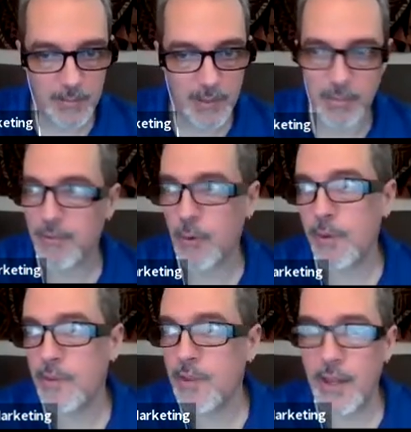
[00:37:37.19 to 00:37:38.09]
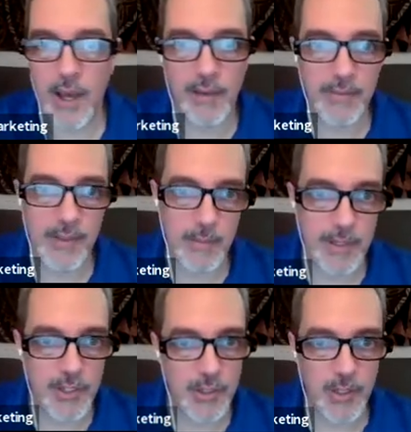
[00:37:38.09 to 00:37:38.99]
But before we sign off, let
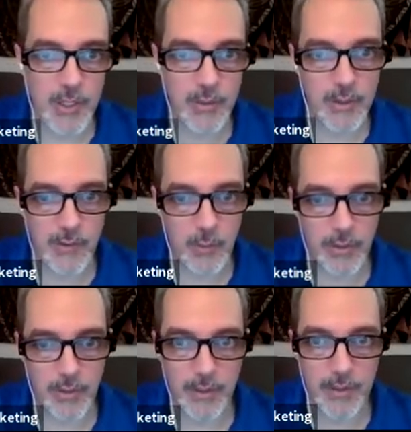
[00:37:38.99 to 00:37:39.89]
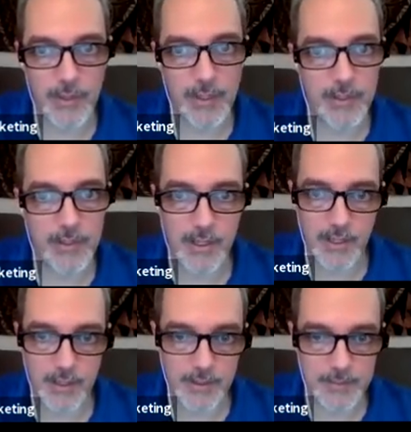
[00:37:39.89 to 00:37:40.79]
me show you this one thing right
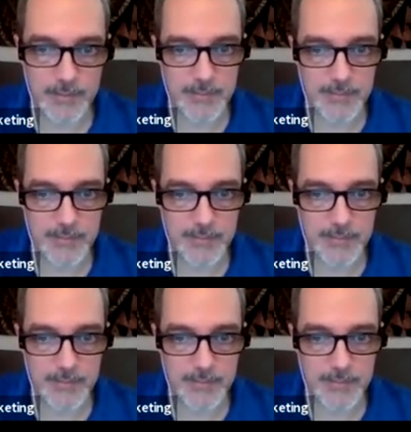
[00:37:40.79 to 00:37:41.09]
here.